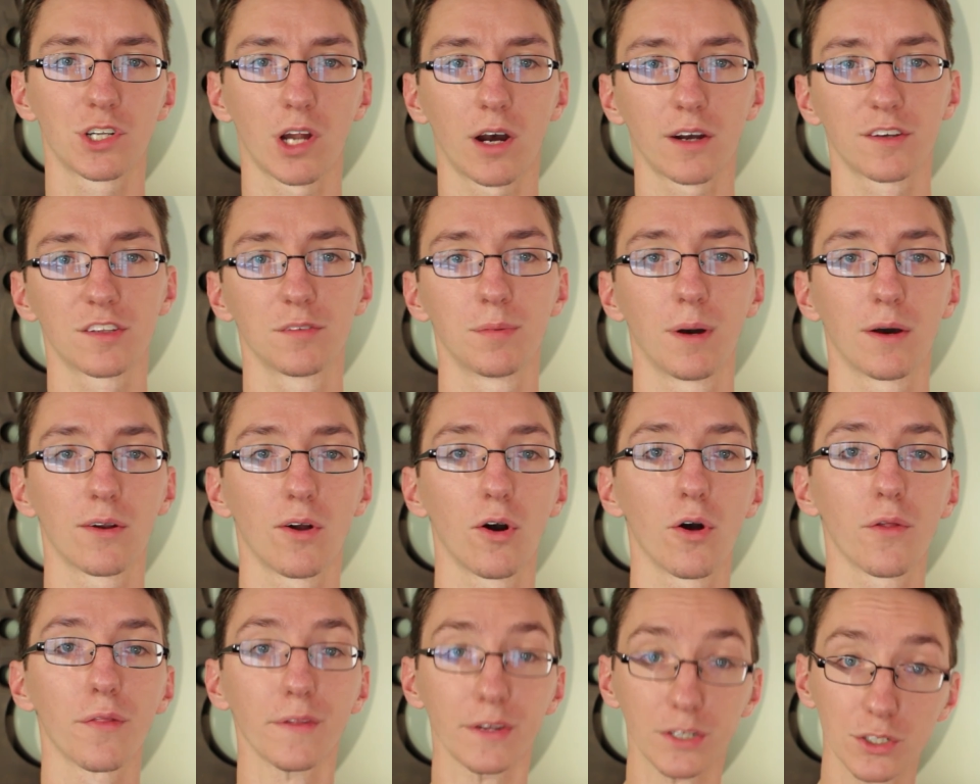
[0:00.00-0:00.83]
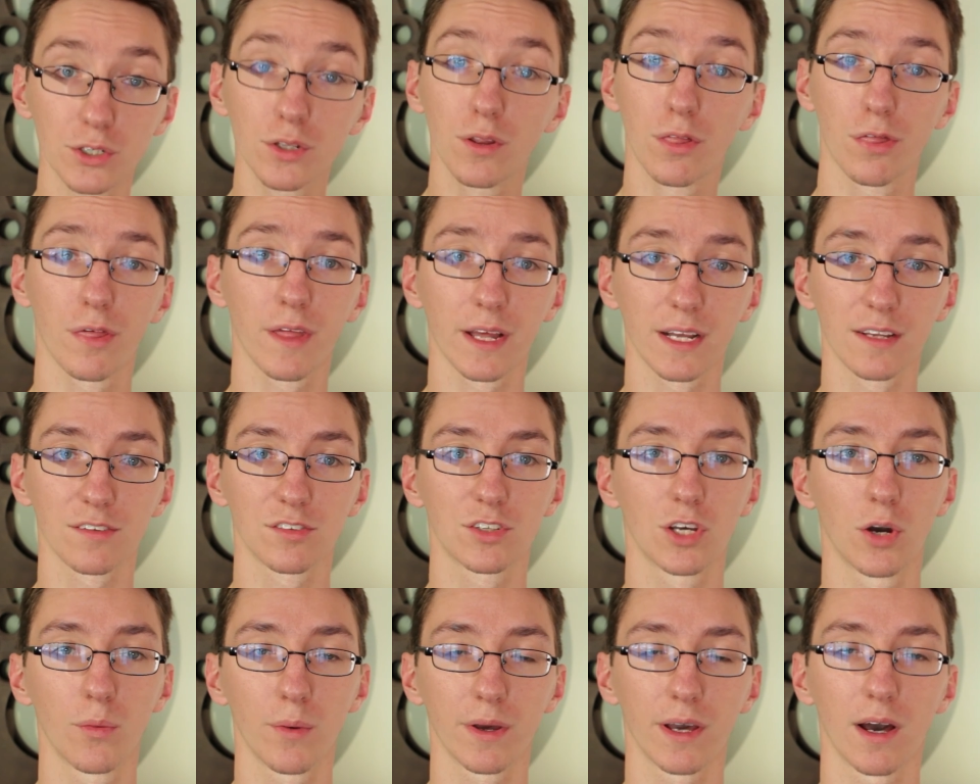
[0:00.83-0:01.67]
talks about all the good things
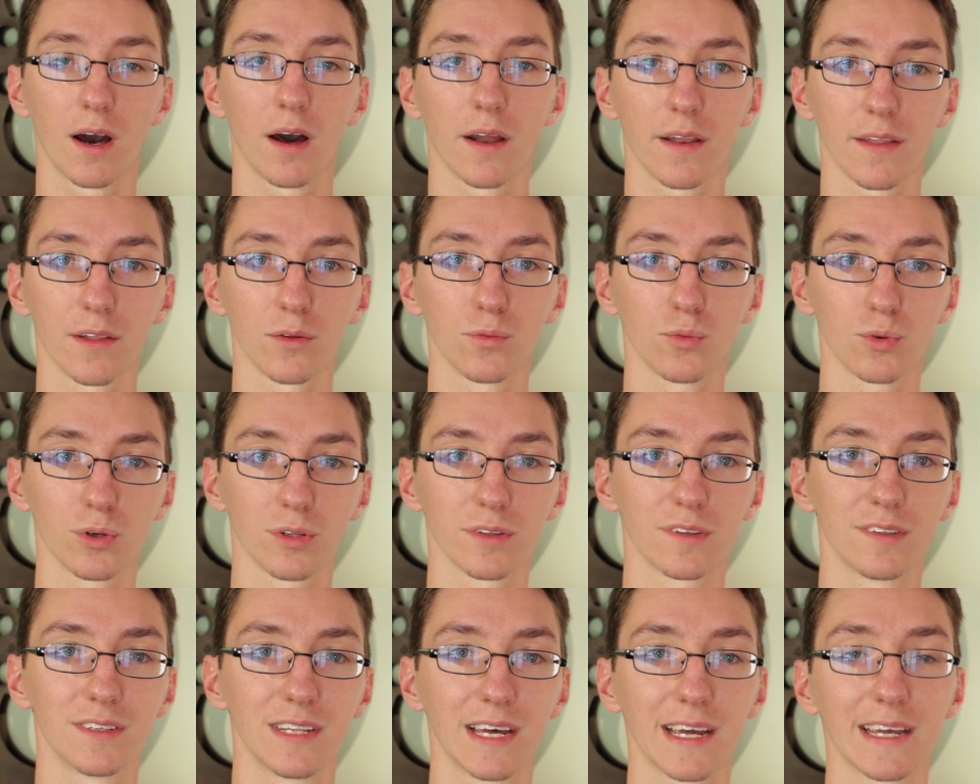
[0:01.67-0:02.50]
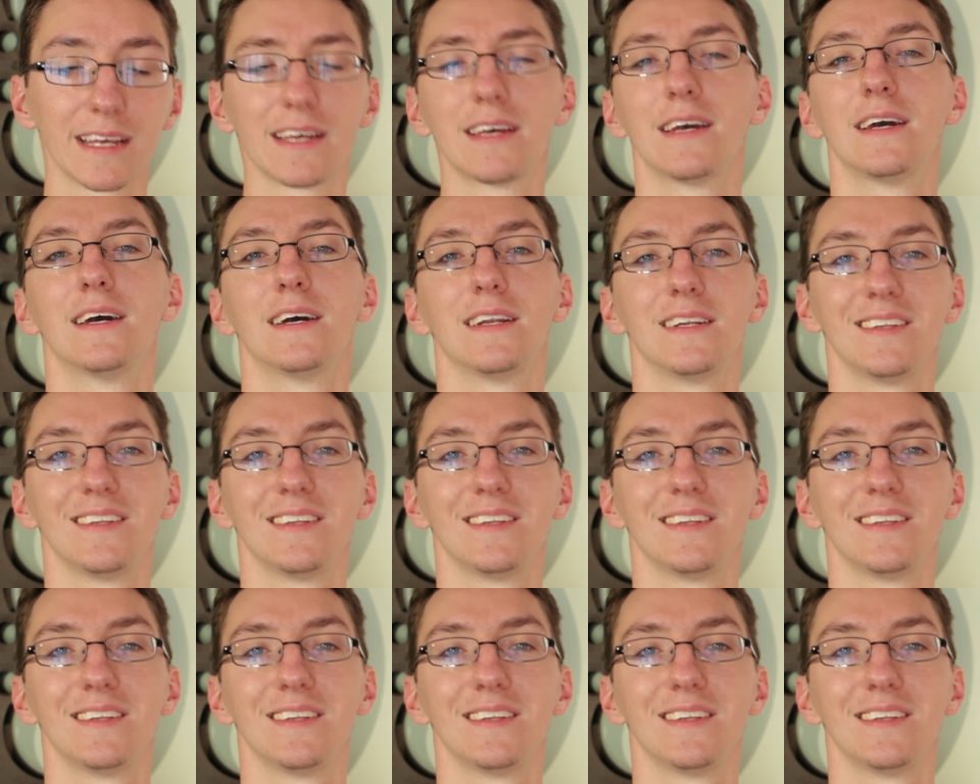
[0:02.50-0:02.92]
going on in the world today,